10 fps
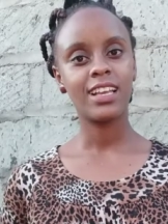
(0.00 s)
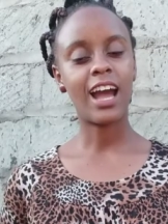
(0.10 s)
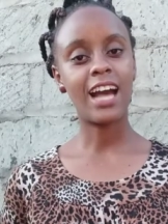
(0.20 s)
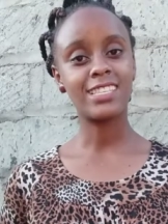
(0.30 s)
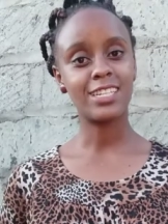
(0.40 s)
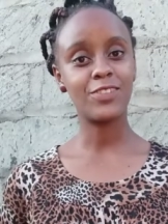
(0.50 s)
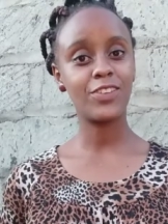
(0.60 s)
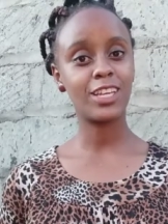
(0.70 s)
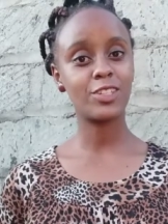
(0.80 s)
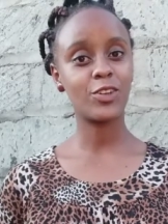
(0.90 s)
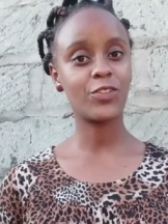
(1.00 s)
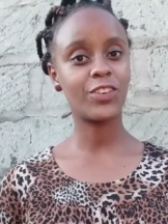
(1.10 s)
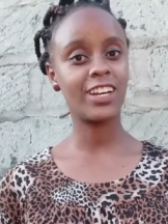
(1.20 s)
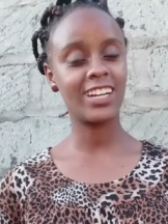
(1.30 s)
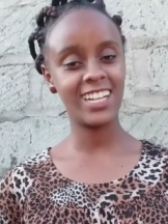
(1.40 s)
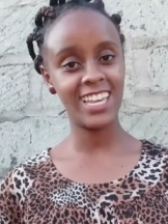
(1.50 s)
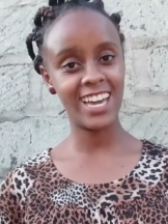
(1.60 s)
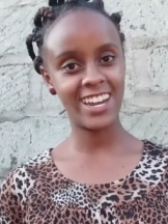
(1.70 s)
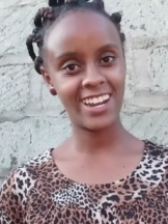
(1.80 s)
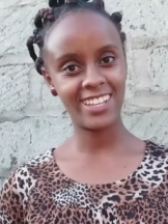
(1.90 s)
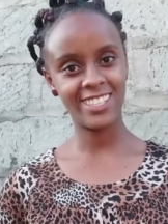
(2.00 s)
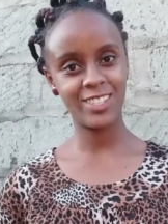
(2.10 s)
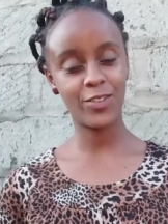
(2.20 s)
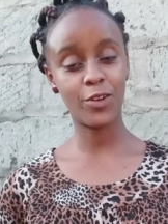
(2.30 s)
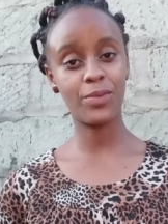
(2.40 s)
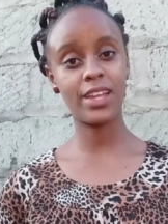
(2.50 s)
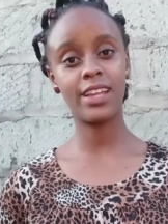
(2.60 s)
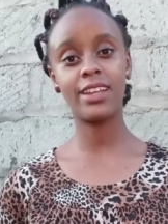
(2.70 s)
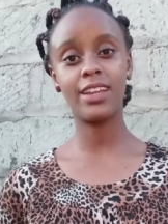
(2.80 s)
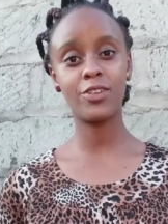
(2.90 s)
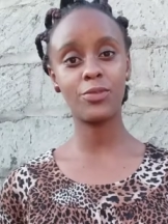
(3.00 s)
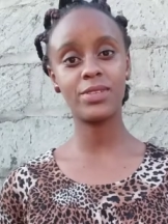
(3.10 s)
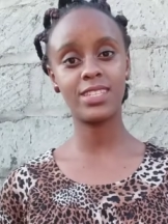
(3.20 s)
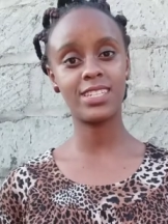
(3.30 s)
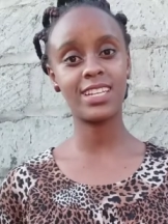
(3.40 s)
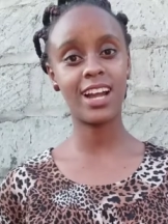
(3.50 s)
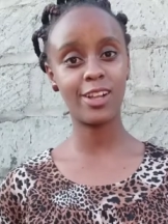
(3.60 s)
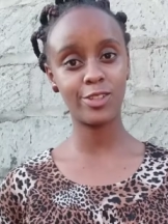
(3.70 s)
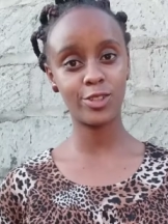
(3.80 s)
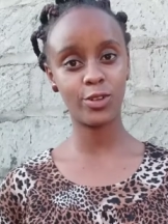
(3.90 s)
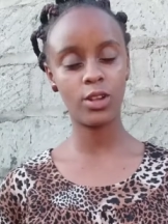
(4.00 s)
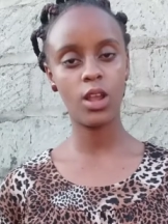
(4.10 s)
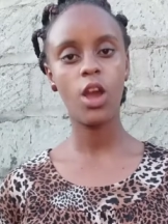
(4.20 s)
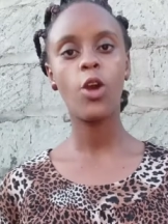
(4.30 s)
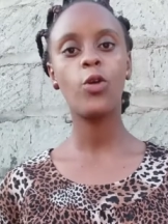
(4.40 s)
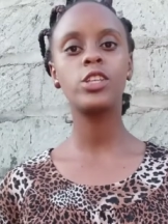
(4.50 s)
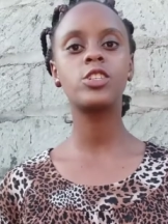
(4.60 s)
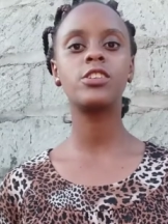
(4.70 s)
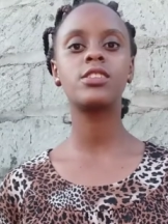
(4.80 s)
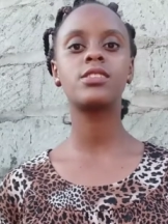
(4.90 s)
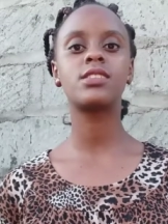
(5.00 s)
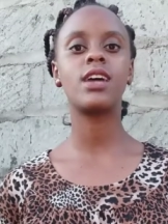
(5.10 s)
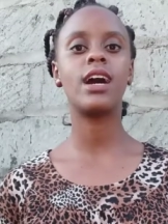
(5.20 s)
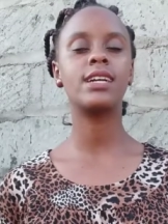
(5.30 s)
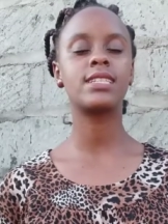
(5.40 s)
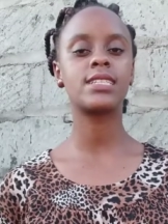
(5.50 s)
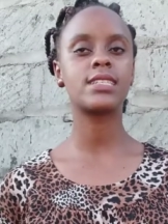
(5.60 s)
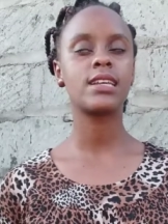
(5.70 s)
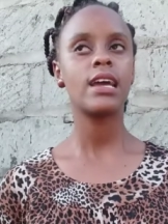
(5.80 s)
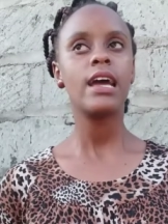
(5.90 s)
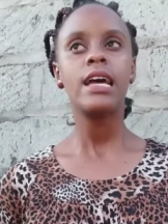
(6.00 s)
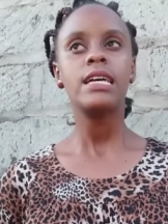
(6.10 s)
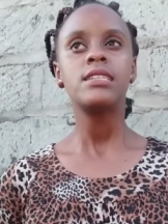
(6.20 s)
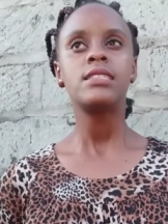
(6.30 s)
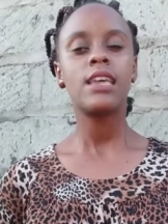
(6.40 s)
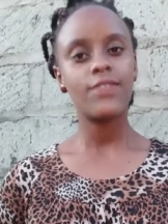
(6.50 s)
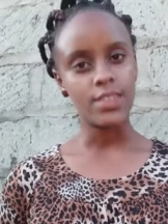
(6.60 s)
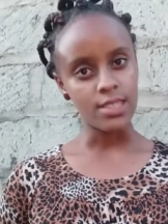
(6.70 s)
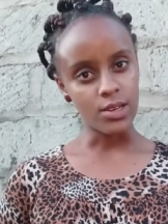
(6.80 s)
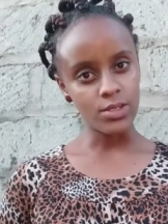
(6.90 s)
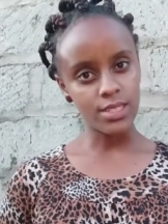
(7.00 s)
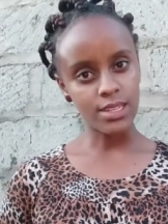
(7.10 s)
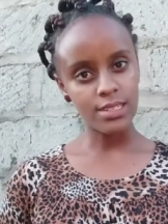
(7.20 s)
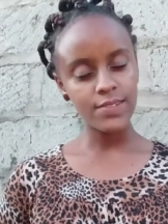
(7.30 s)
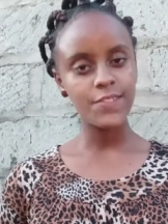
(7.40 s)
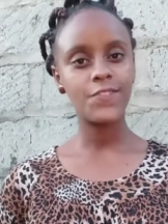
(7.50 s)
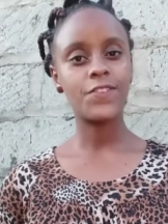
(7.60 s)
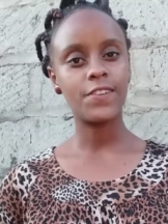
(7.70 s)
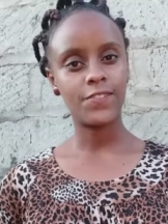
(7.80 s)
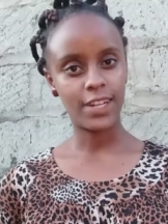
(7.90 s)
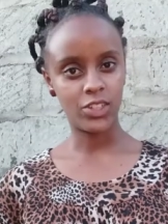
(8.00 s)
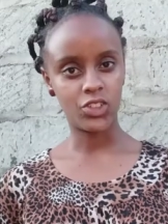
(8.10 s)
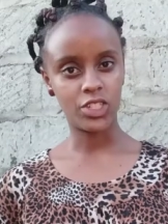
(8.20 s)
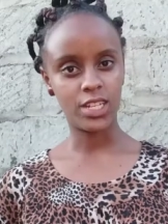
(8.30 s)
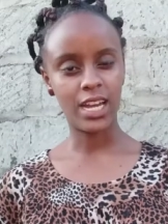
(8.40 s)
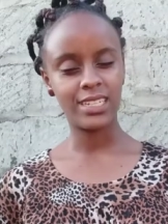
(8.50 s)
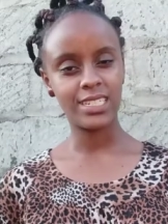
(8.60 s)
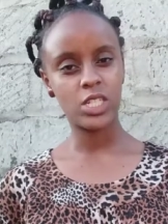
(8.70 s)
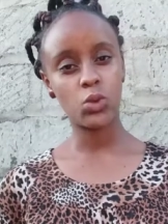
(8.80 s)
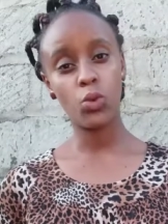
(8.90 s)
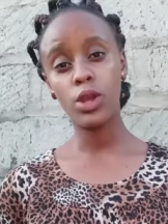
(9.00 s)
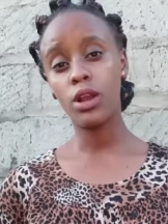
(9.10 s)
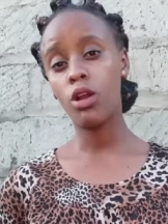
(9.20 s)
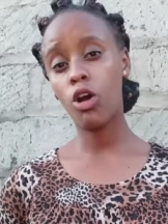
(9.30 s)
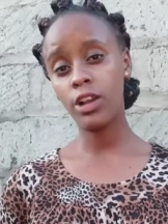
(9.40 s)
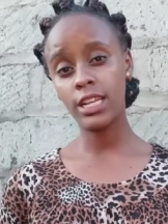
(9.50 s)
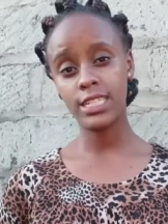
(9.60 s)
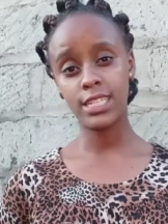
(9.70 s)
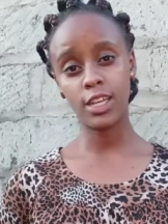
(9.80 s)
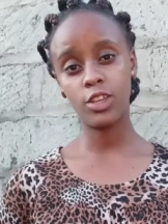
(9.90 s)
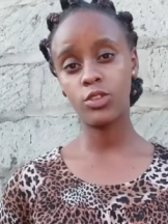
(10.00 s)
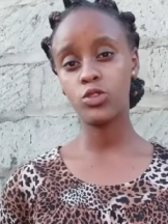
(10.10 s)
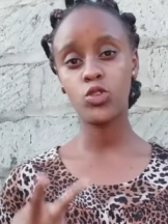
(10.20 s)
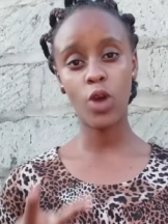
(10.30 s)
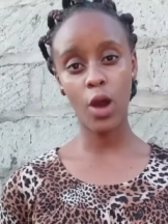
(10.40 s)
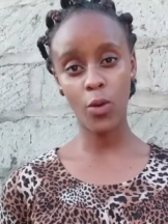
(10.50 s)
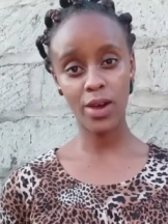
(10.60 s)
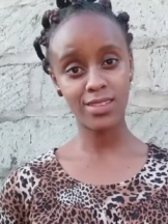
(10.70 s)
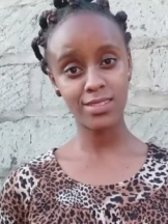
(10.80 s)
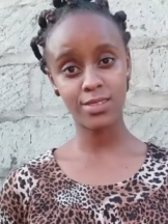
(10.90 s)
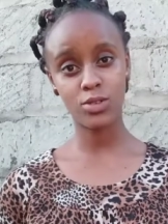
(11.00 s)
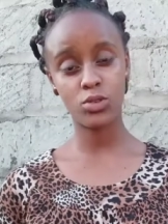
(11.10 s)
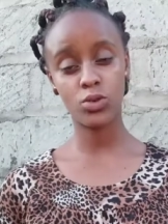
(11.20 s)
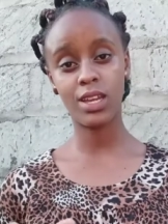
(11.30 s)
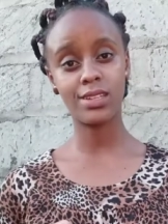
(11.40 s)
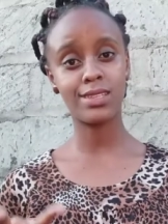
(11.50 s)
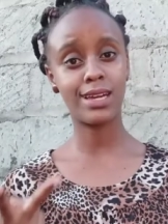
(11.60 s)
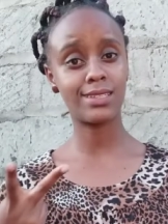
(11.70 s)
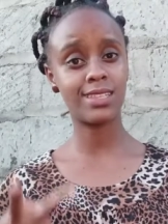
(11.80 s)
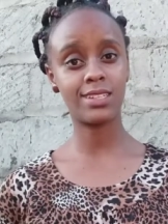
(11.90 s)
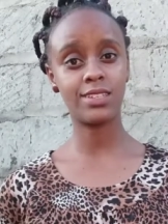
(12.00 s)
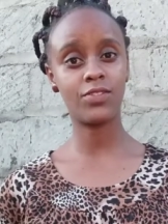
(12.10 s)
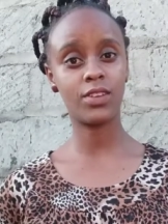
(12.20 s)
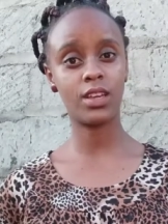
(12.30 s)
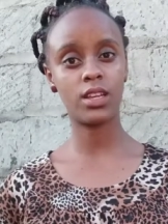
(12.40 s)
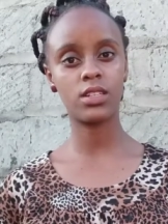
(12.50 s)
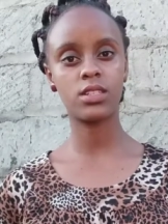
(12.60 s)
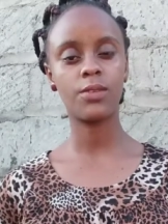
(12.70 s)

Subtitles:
certificate of clearance from the Nairobi City Council, which costs at 7,500, and it will only take you 2 hours to get that certificate.